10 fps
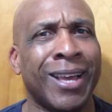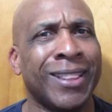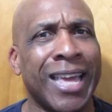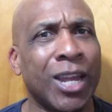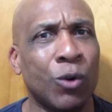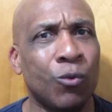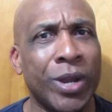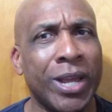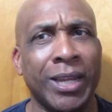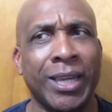they don't
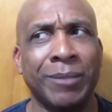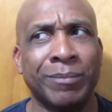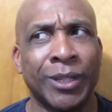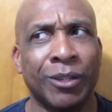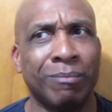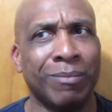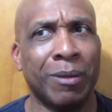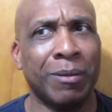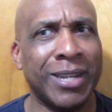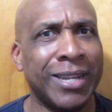really,
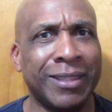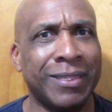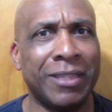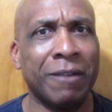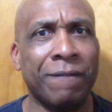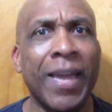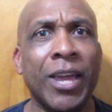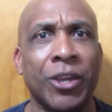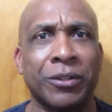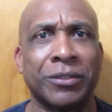they're
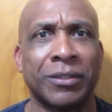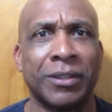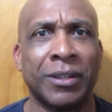failures.